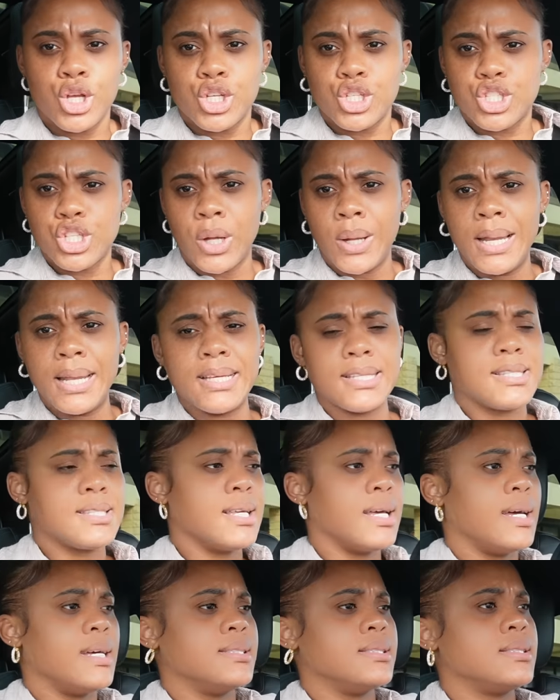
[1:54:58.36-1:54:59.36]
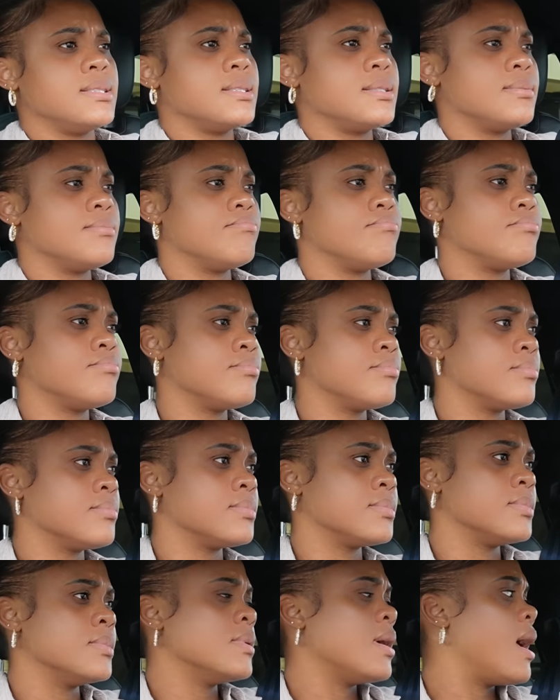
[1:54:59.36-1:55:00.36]
so listen
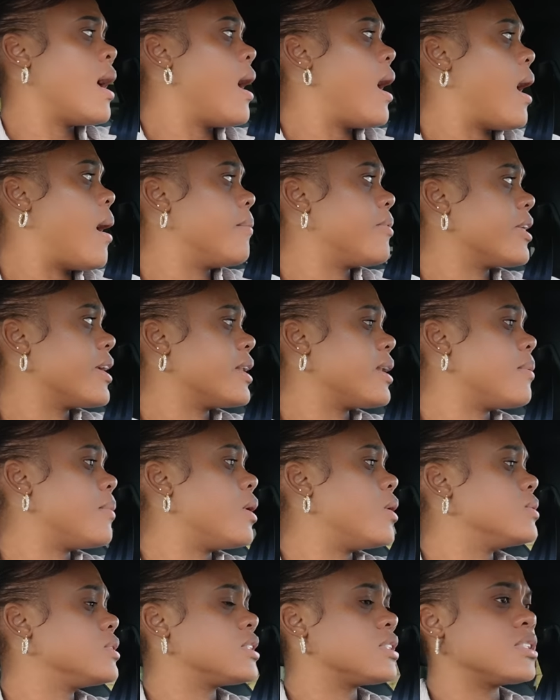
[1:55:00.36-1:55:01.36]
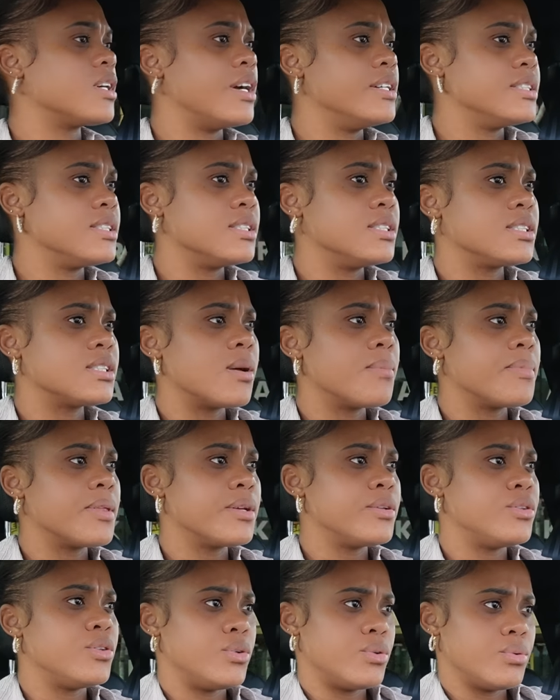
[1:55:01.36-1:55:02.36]
I'm thinking about starting
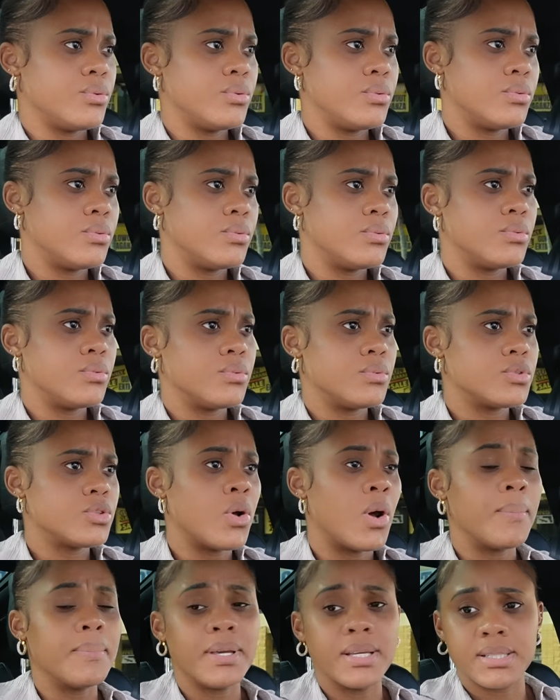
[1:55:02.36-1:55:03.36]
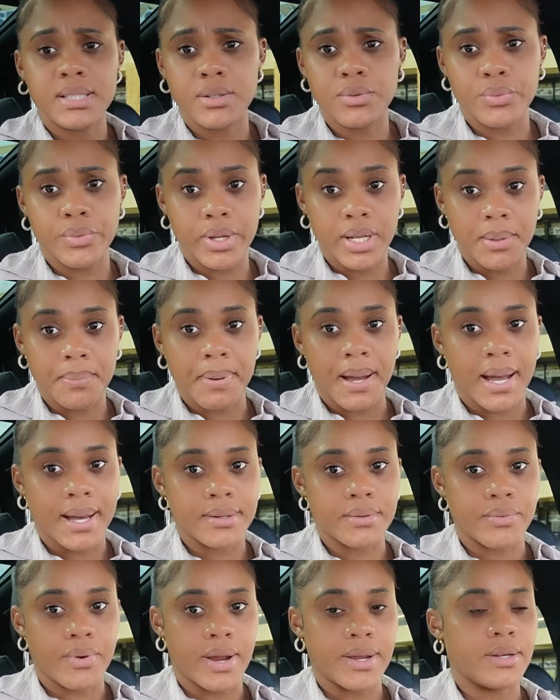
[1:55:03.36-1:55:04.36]
something new so i'm eating really
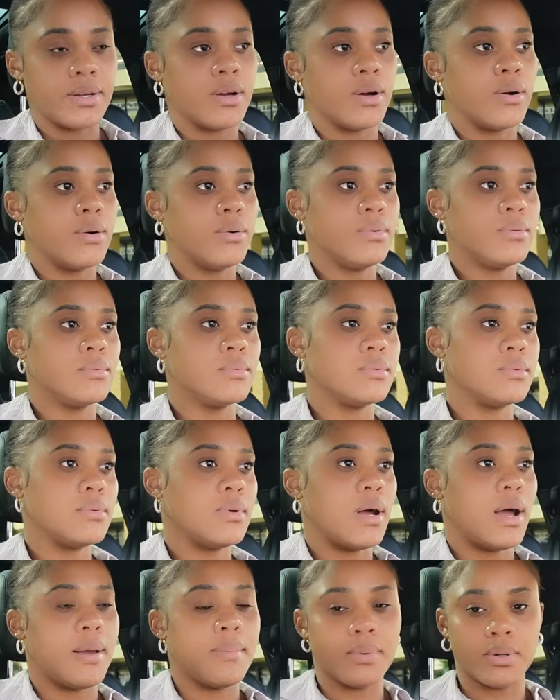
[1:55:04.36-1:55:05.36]
bad right now i